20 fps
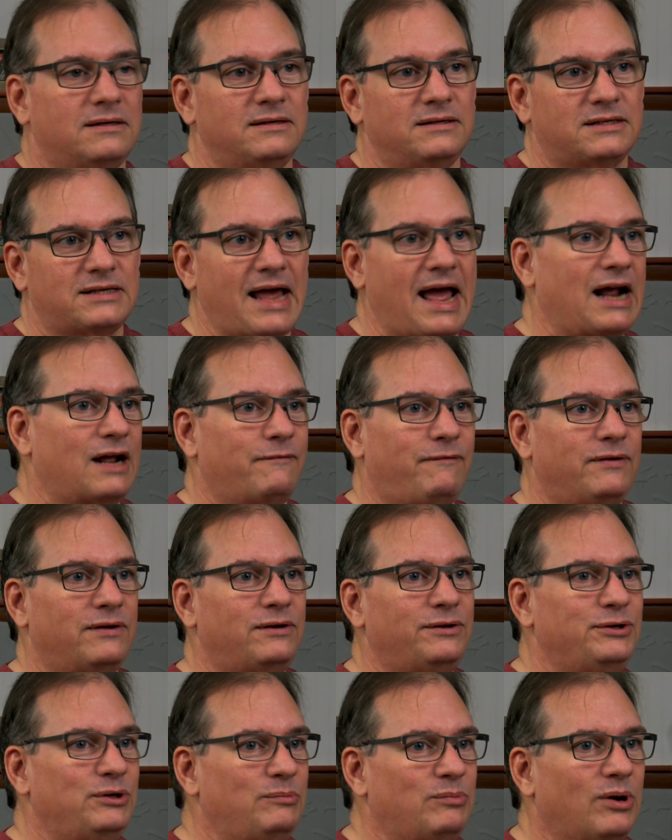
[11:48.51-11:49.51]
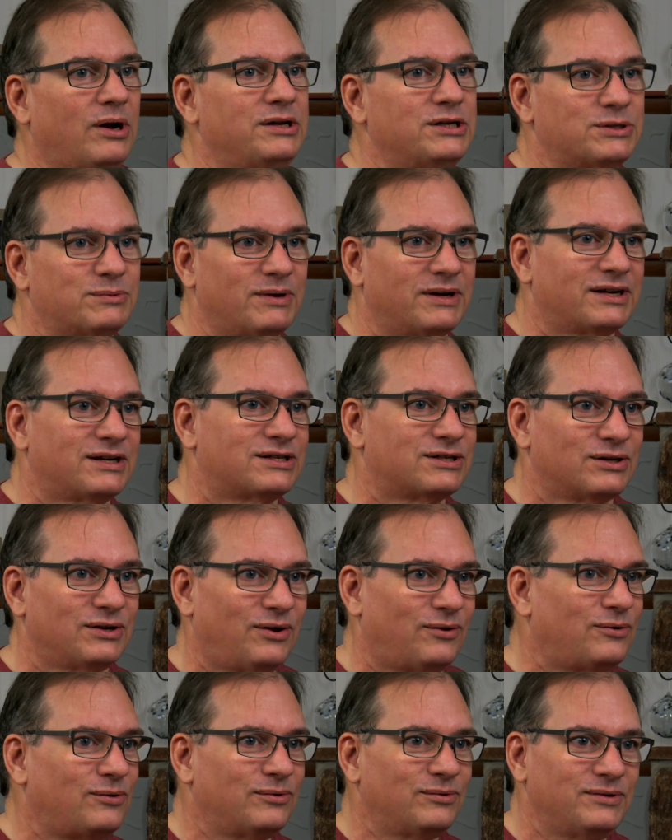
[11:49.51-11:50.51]
Sackville, New Brunswick's
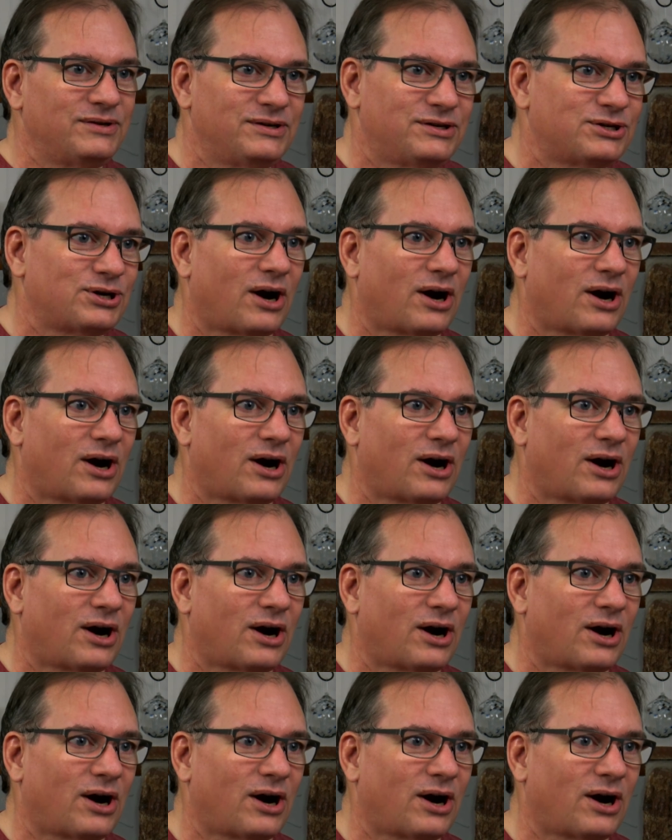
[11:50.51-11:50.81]
own